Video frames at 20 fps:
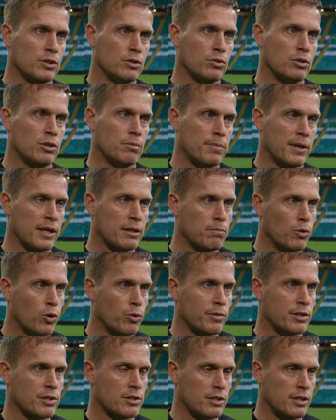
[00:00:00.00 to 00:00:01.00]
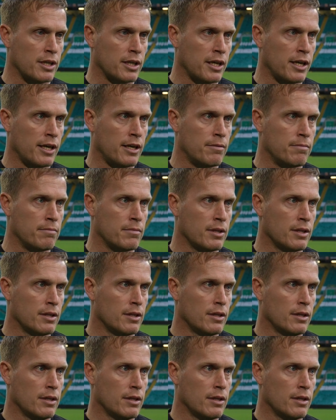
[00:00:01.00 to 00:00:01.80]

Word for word: You know, the big moments in the game,